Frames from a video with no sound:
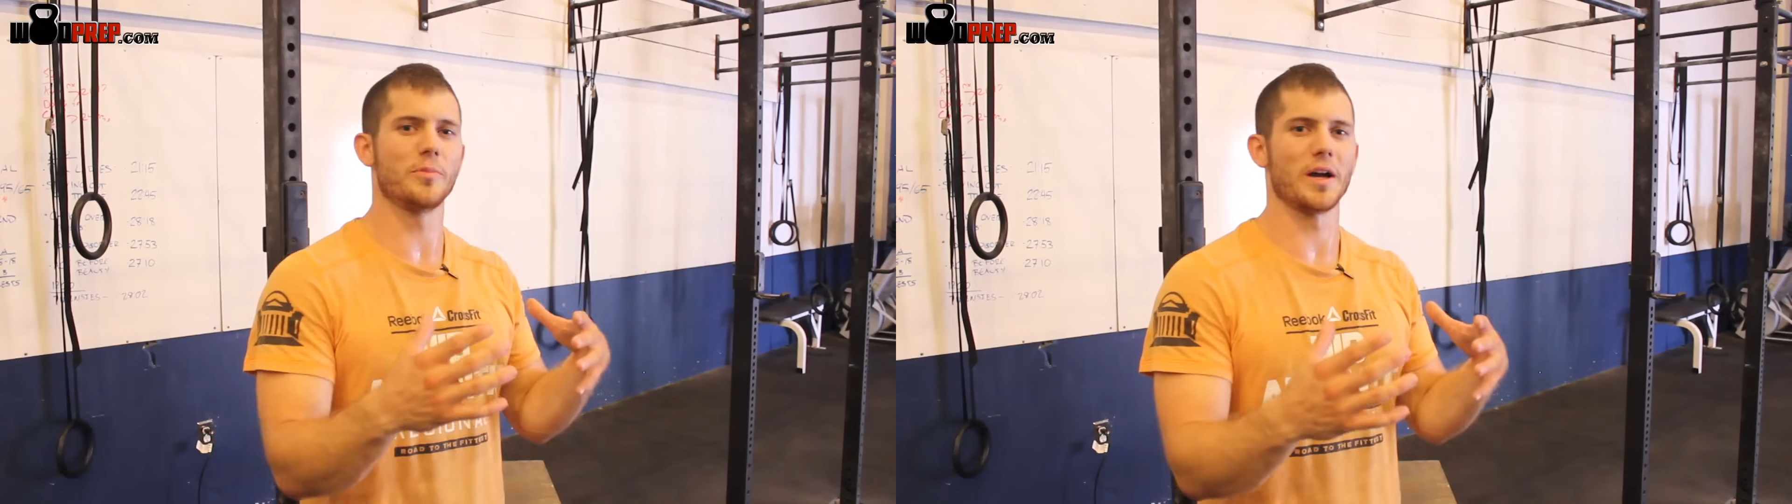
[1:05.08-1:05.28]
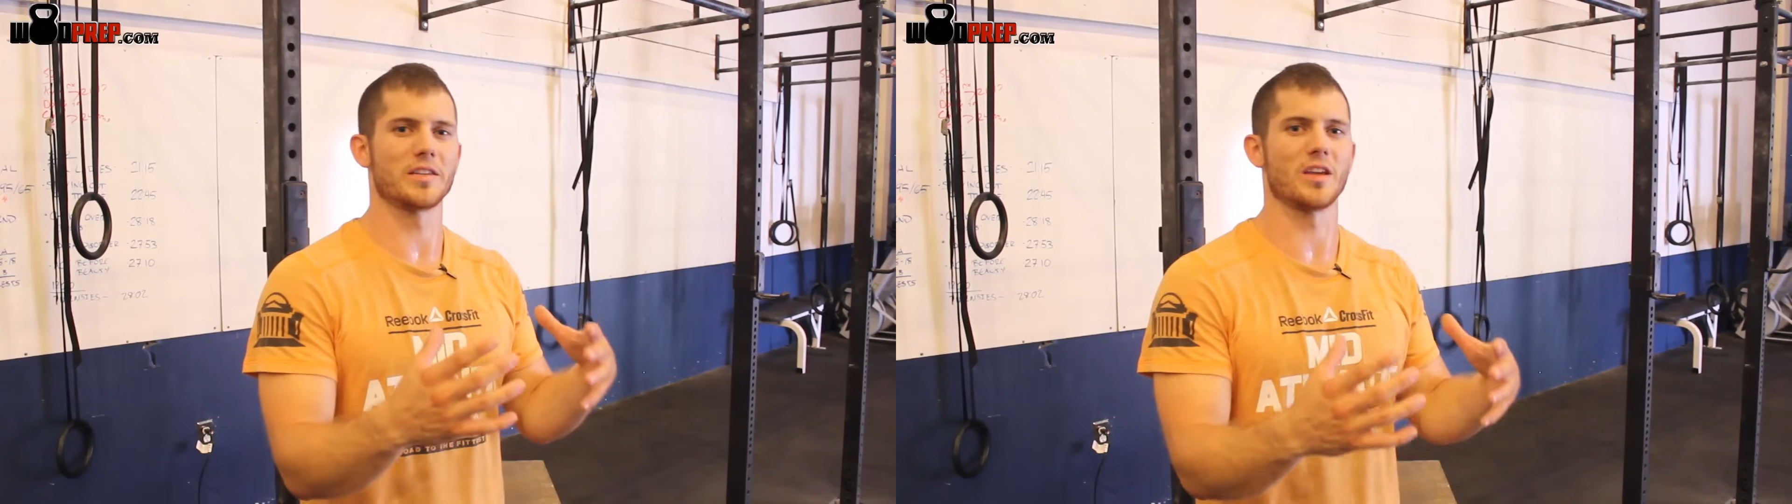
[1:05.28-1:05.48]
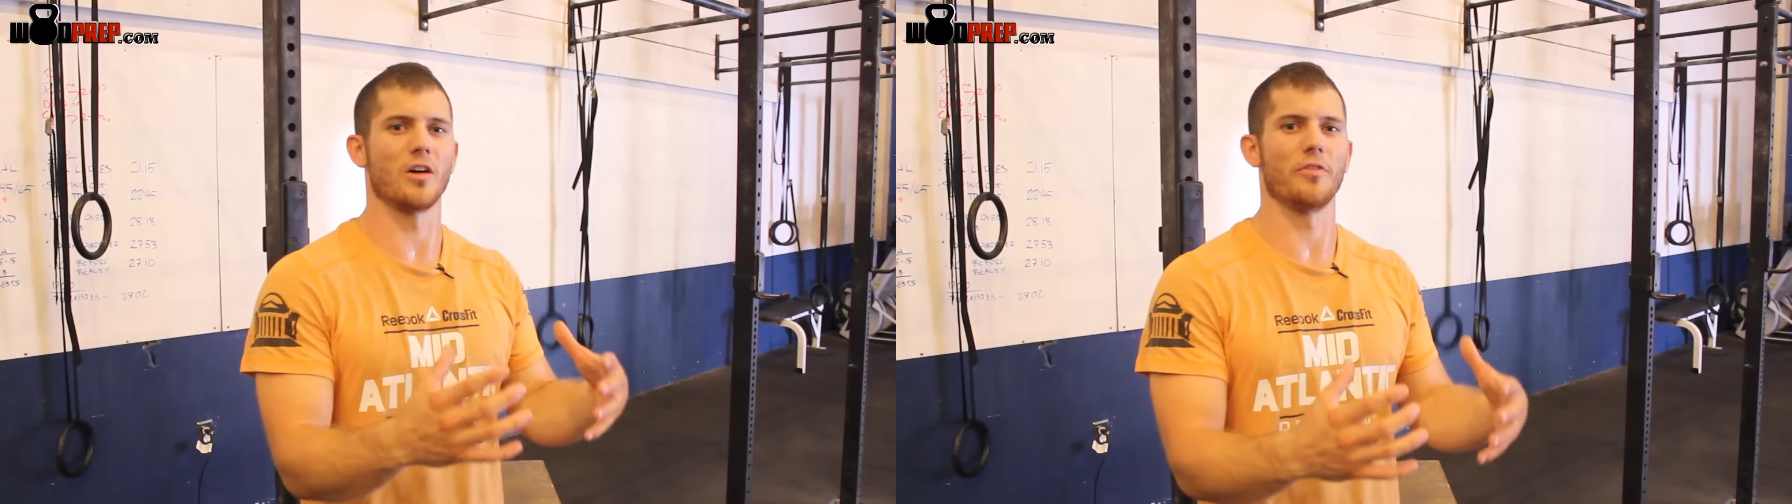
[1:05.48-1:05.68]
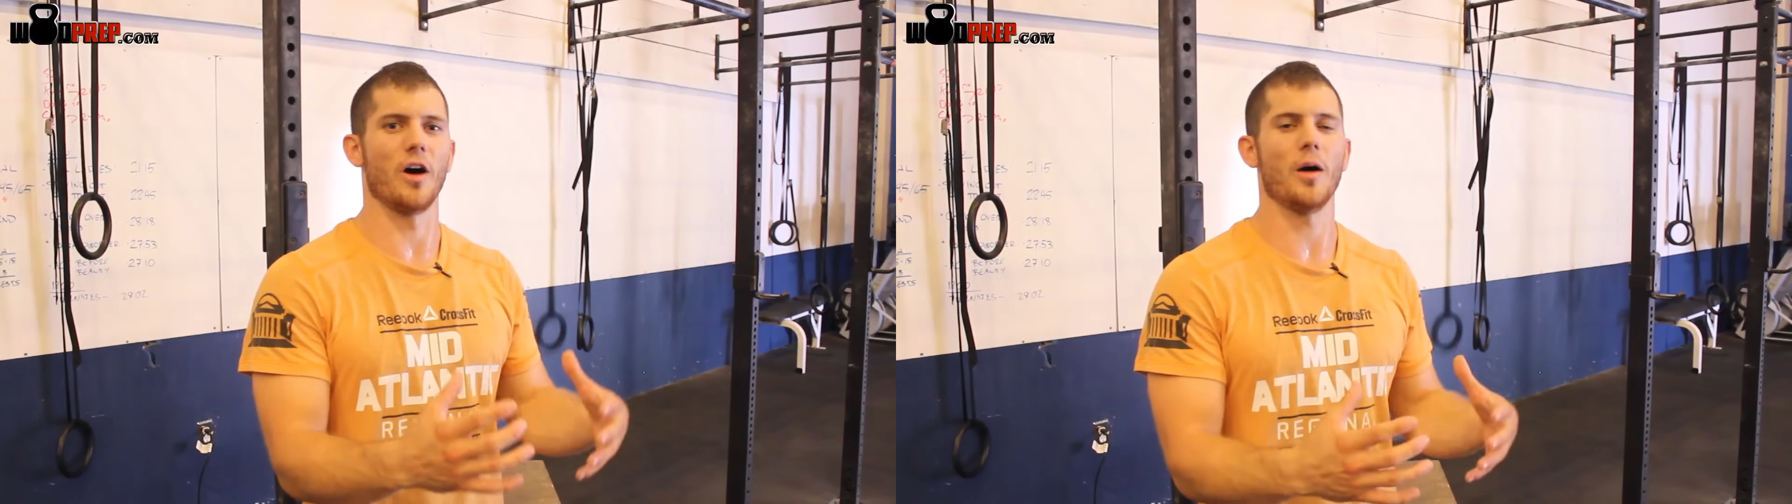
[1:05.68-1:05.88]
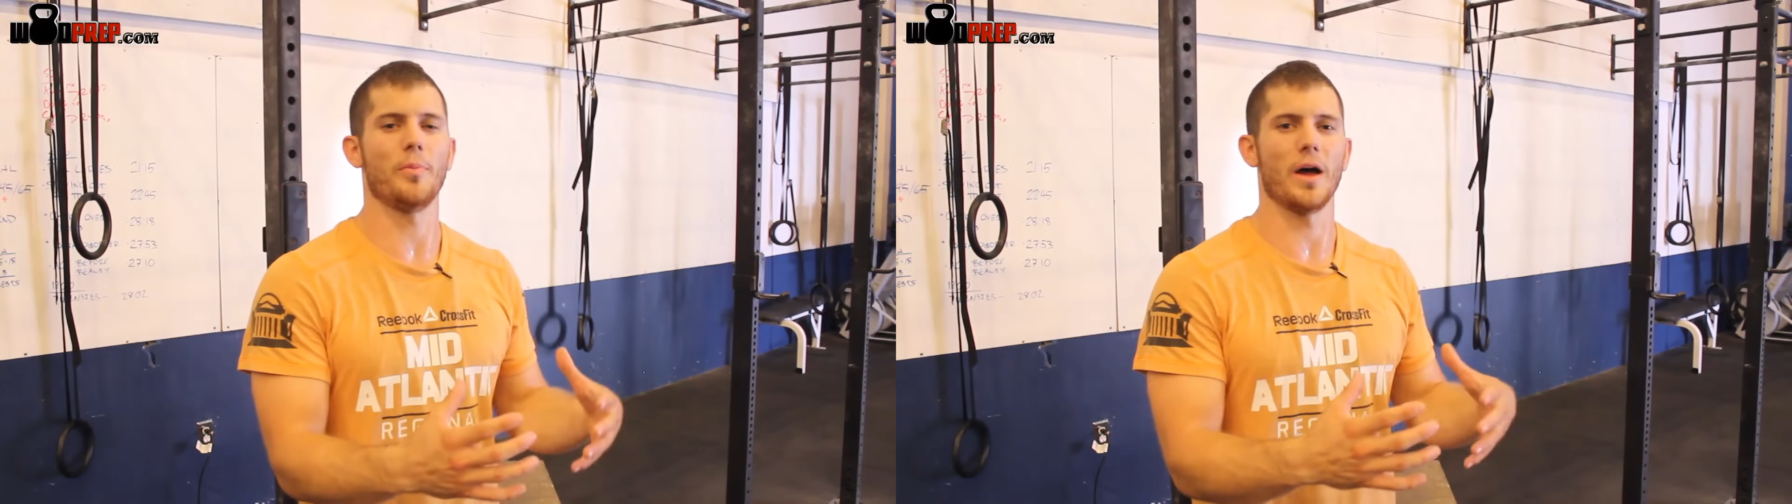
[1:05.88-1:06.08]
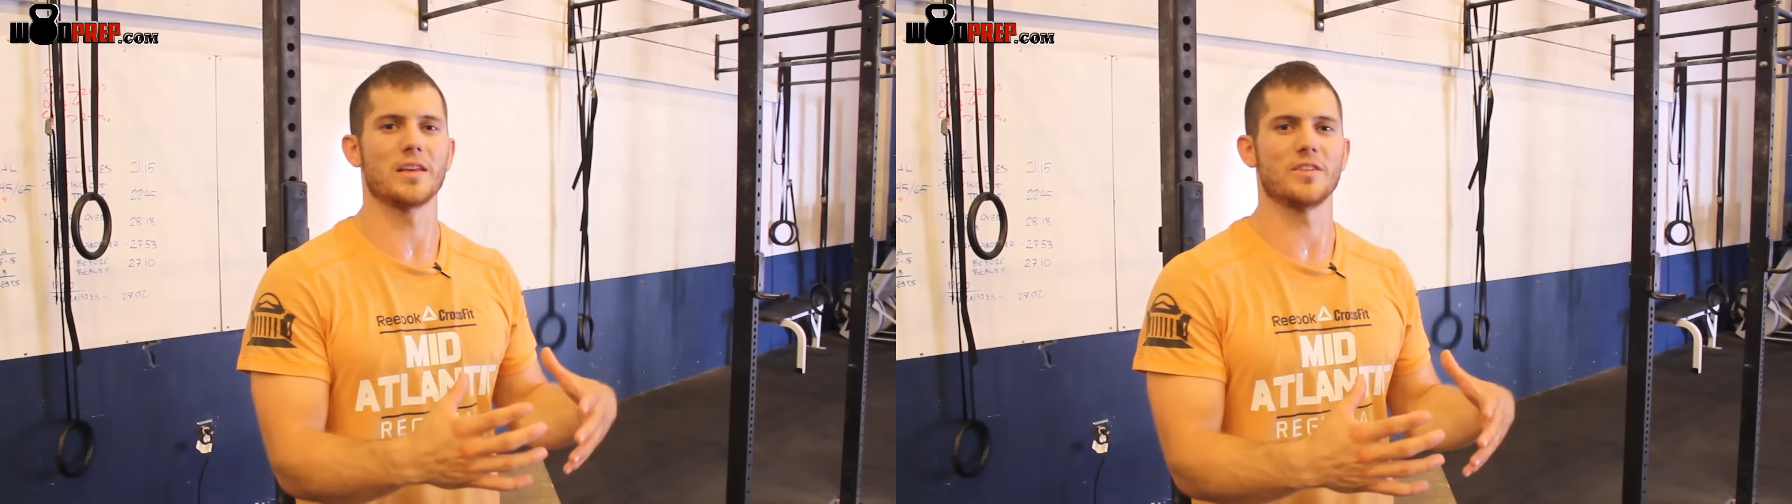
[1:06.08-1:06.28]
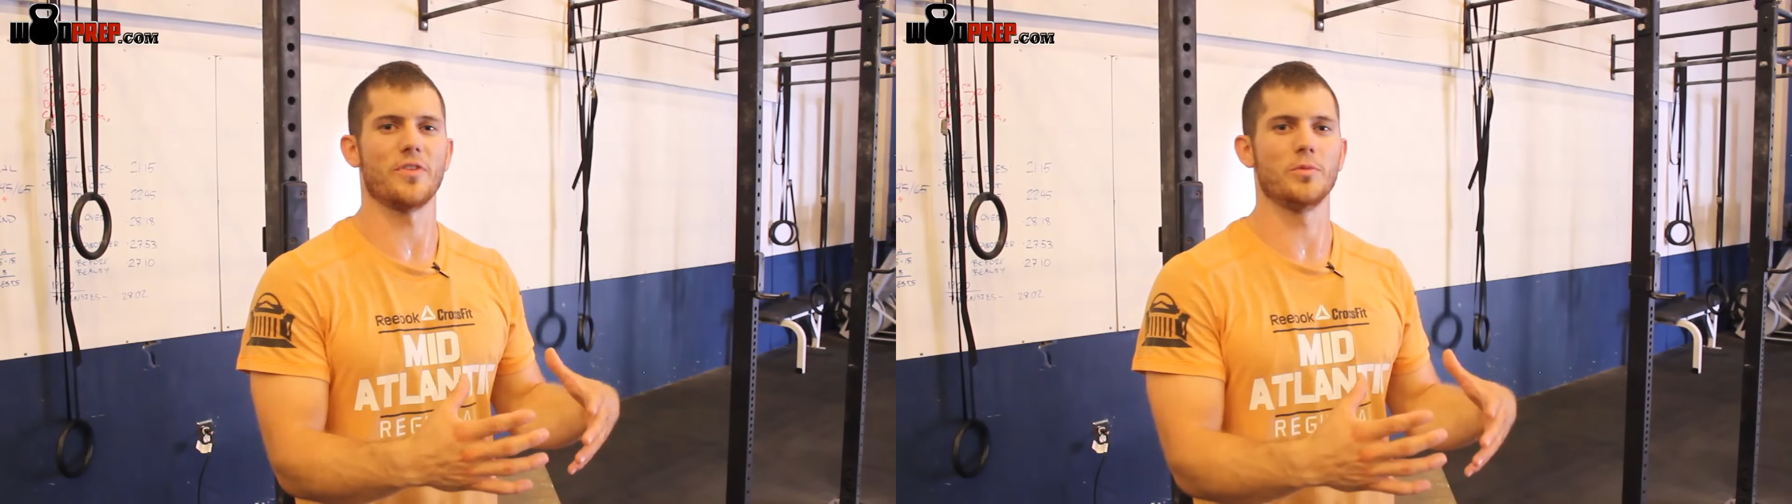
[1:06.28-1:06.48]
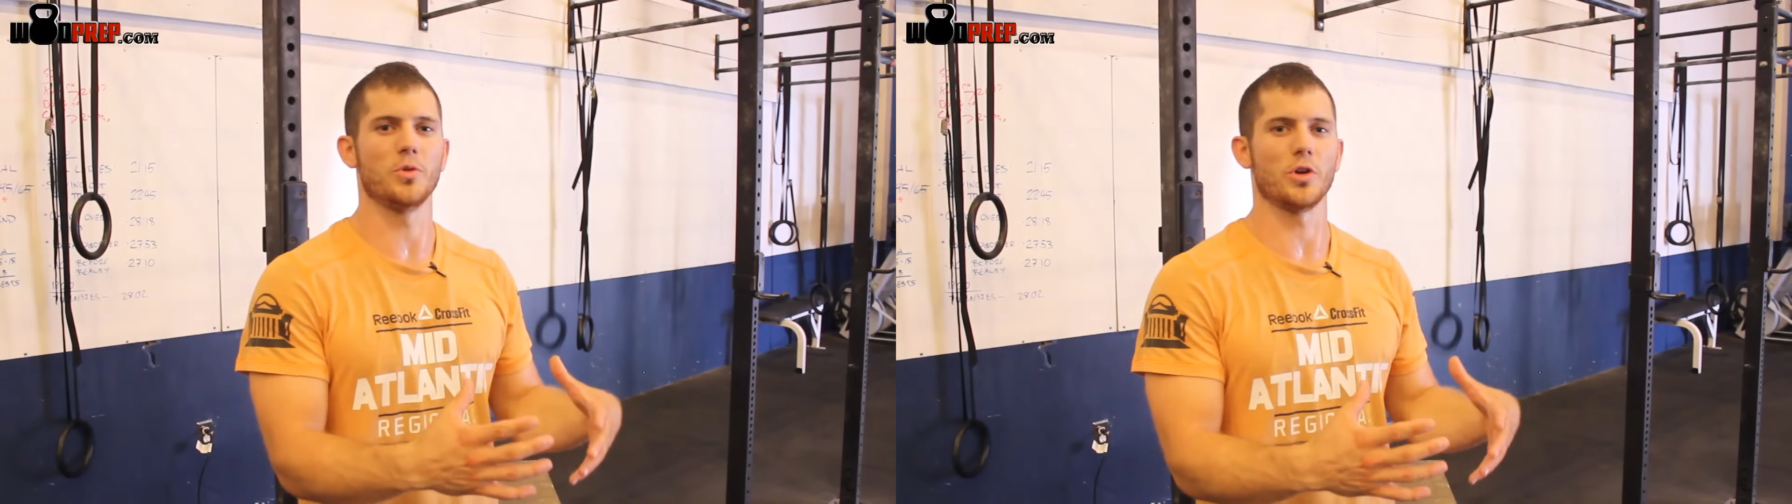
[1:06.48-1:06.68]
myself up as if
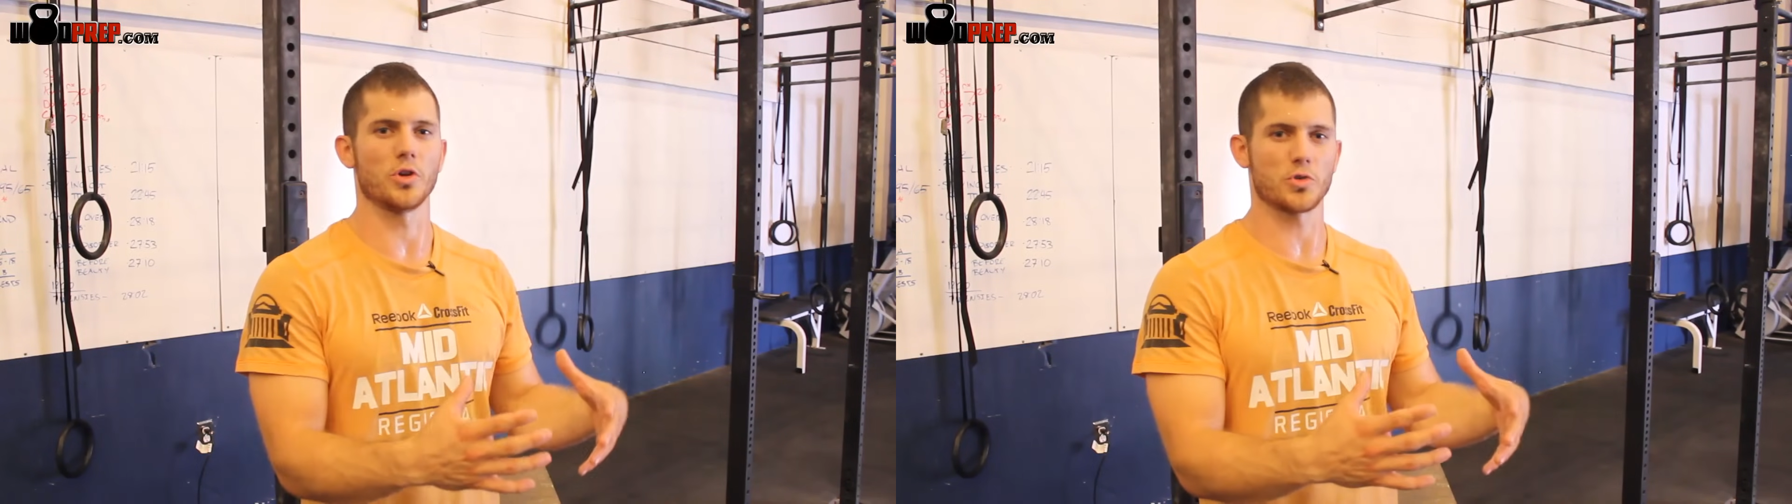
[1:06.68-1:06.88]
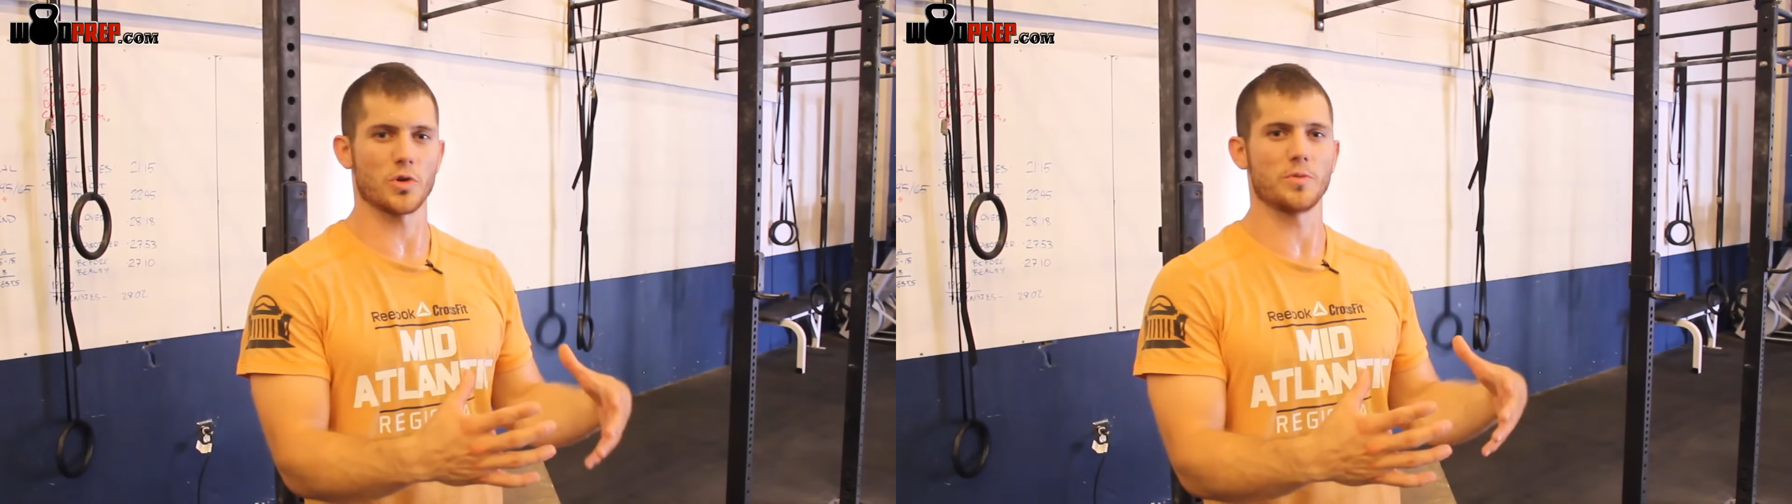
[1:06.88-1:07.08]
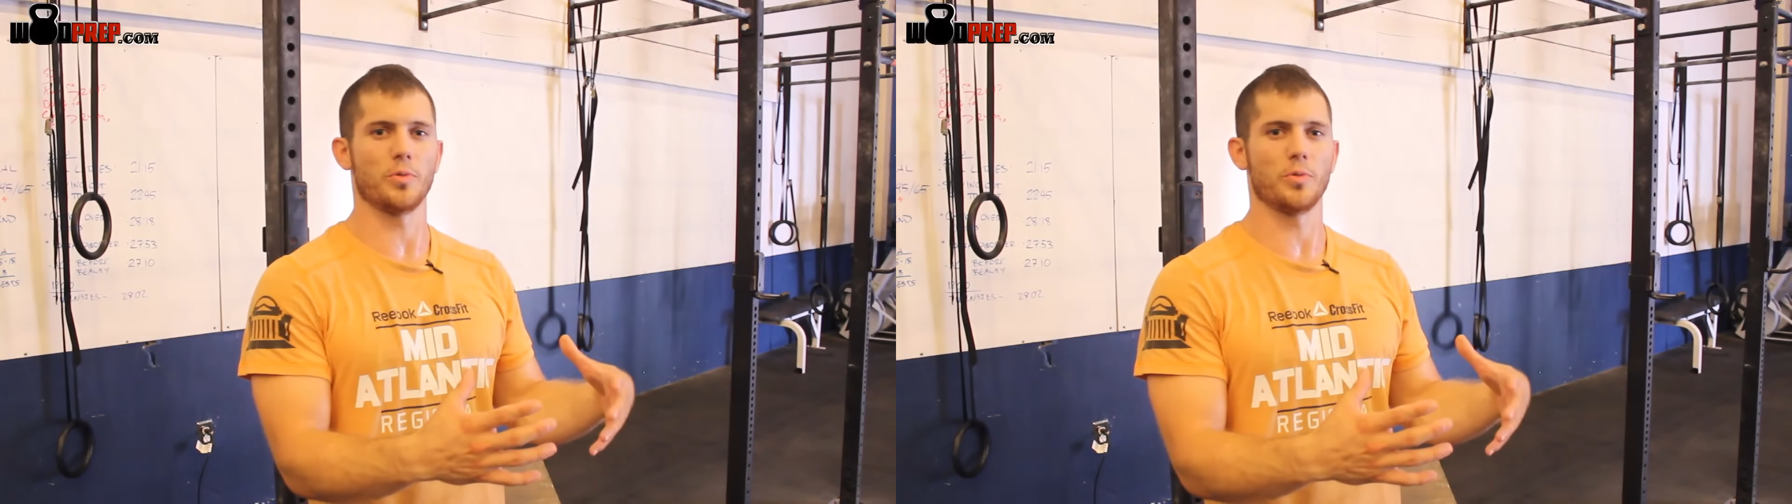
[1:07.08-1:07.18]
I'm doing a strict